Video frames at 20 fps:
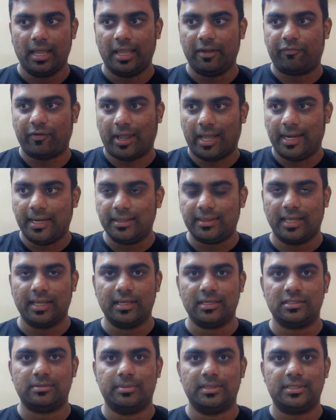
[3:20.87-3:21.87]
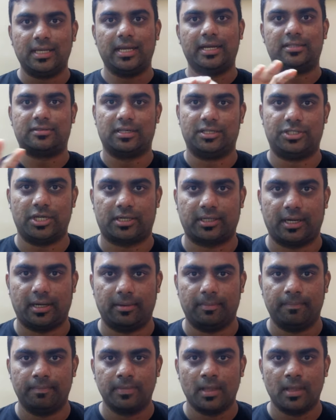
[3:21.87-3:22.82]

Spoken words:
If anything is missing, it's rejected.